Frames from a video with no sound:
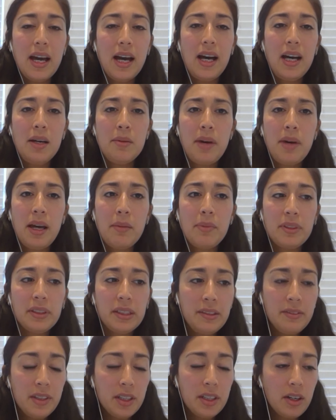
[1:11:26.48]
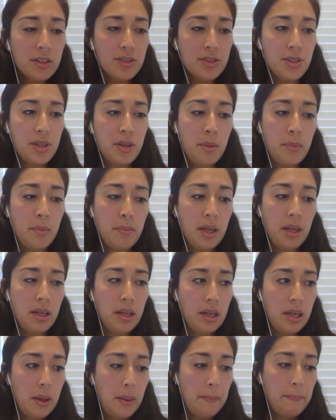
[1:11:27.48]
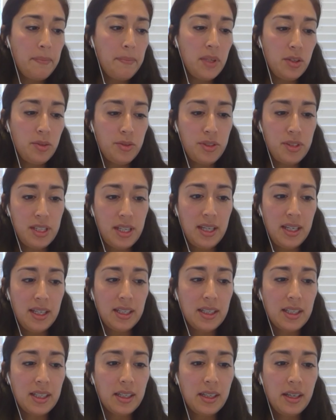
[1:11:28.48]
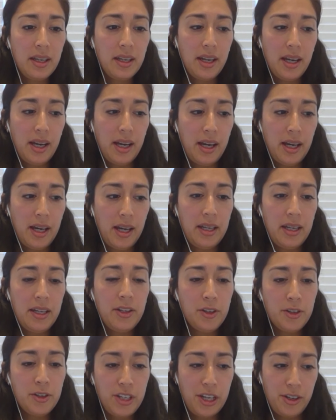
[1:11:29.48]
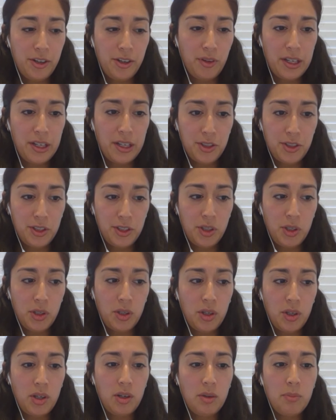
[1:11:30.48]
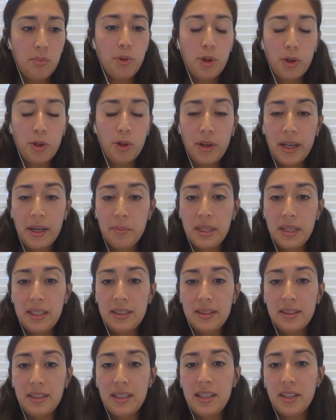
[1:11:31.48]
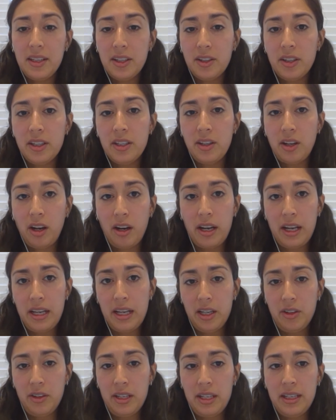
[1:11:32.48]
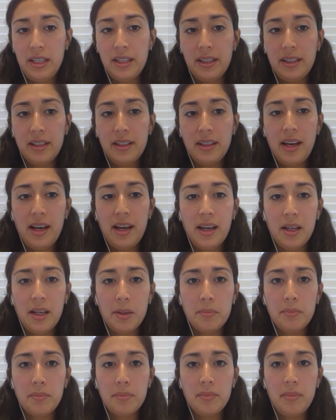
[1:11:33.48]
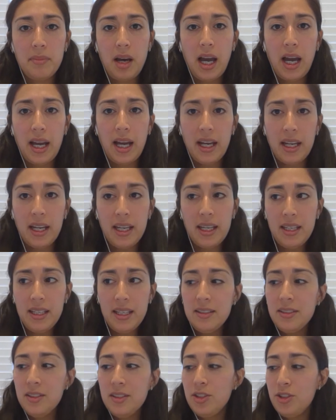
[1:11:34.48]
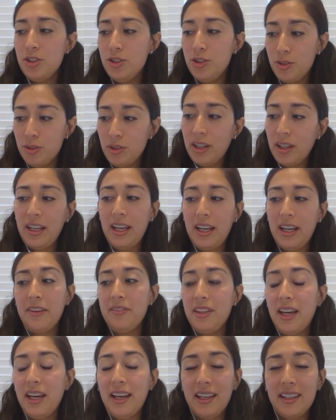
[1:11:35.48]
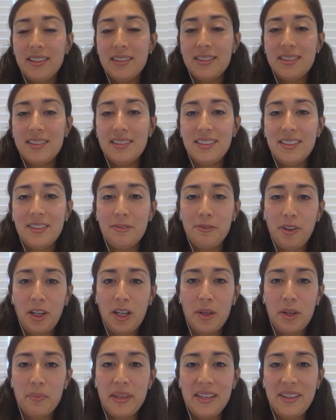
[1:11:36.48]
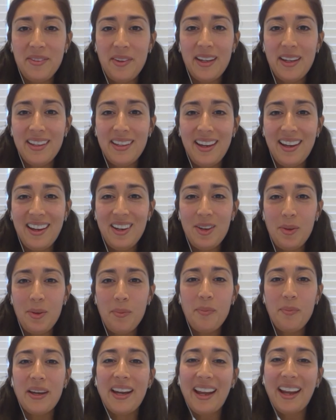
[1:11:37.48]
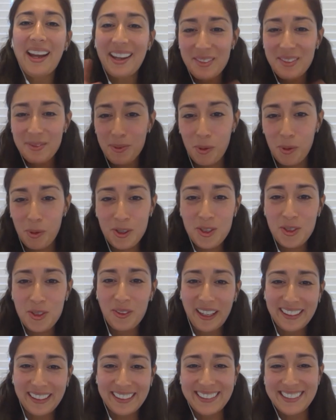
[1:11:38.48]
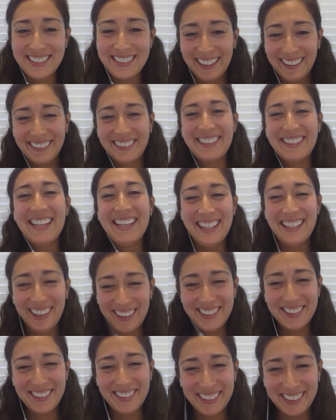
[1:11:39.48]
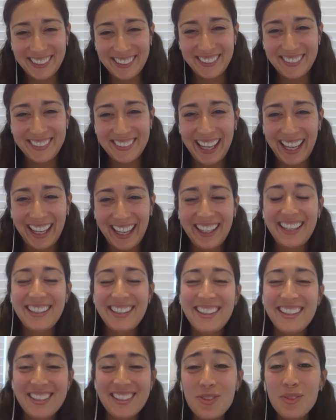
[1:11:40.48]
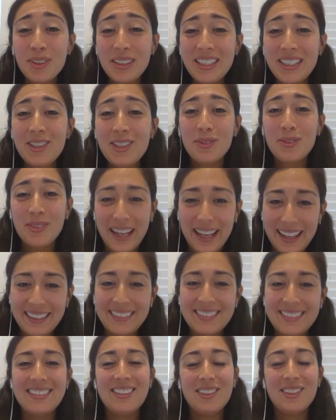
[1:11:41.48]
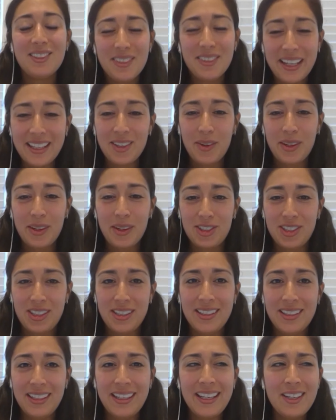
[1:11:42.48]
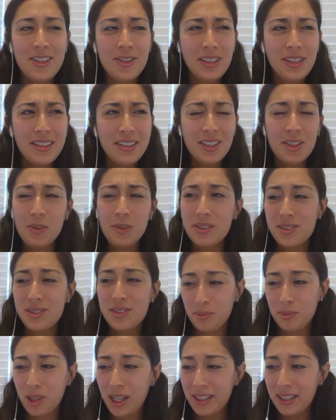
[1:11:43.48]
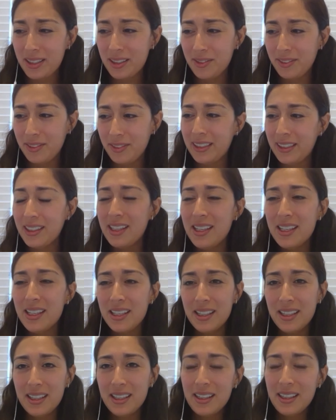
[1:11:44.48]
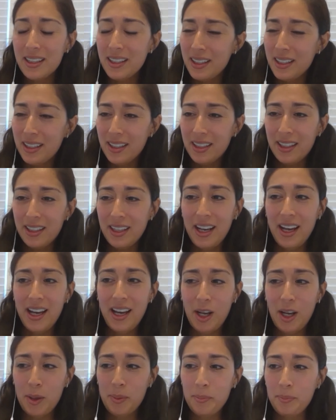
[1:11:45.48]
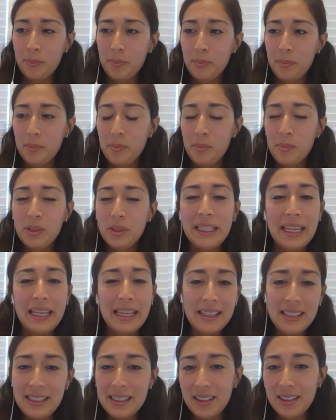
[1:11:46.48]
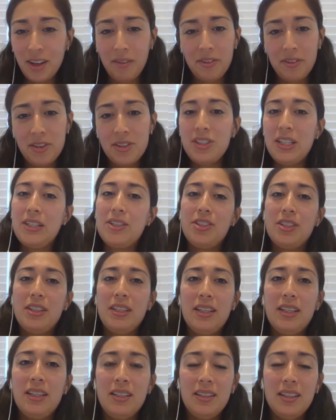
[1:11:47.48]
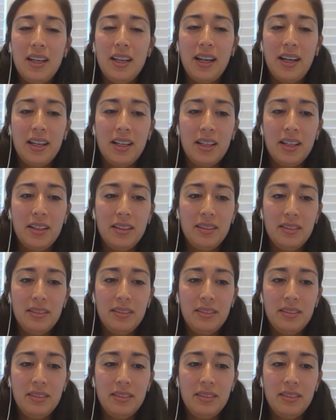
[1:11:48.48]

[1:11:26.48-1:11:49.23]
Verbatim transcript: um, i believe there are some music uh, intergenerational programming here in our area um, i do not have that in front of me right now but i am going to write this down and also include that i think that's a really great great question and i know that there was some kind of like um, planning conversation uh,